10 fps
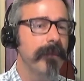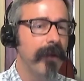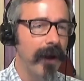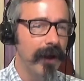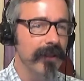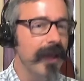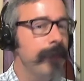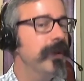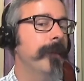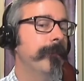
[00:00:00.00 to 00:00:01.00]
on a
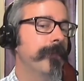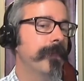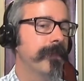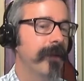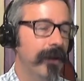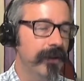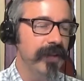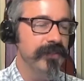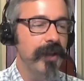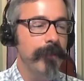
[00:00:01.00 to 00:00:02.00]
laptop, on a
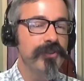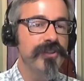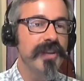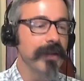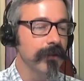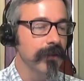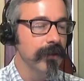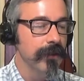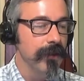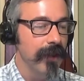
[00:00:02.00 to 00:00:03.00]
desktop machine.
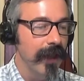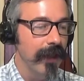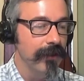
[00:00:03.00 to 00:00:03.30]
And